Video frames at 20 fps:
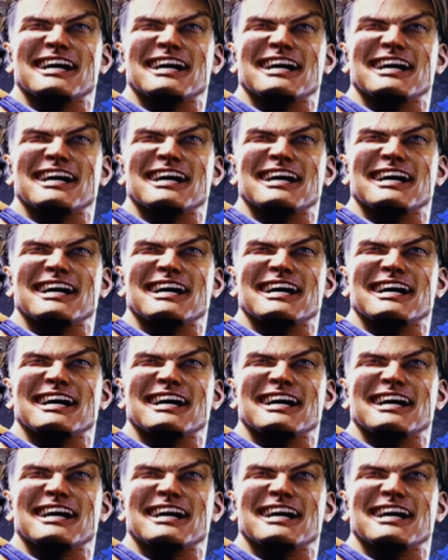
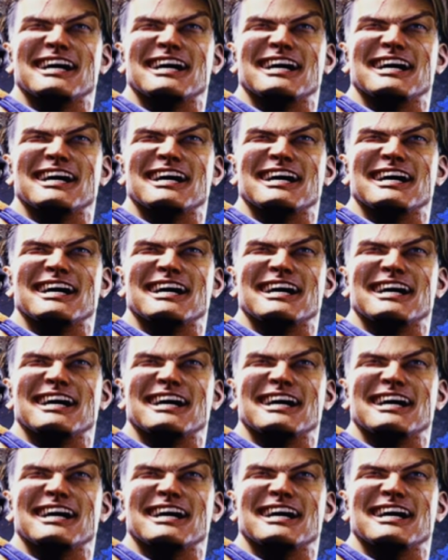
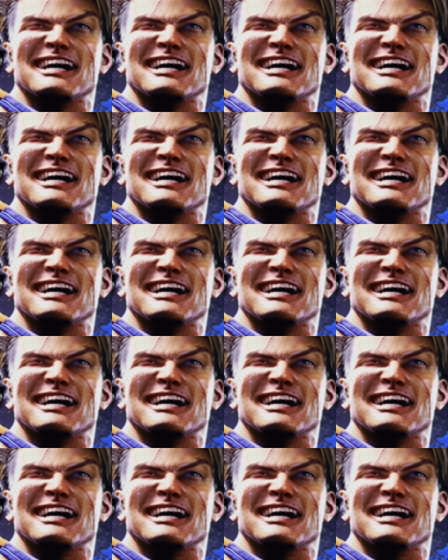(no one is talking)